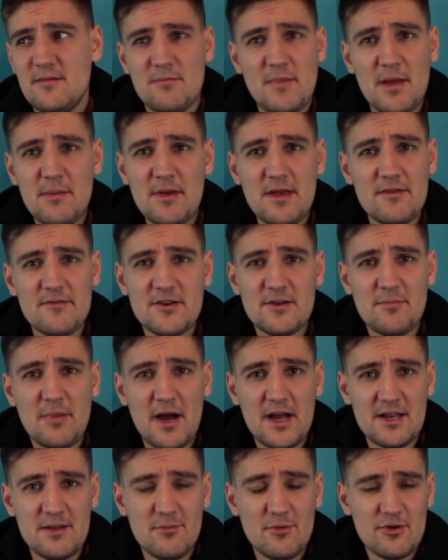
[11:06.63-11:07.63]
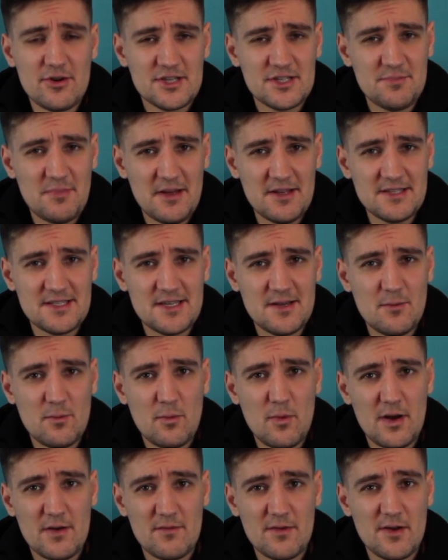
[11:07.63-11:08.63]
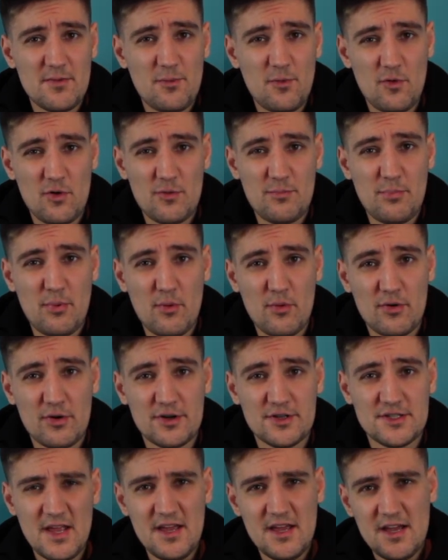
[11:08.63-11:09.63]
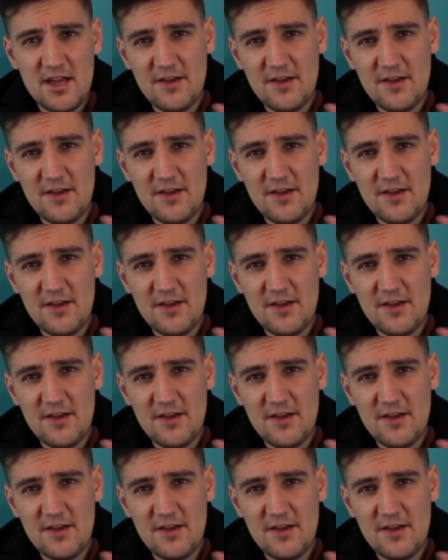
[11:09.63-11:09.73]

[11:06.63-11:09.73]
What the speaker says: Maybe even buy the more expensive one with 4 ports.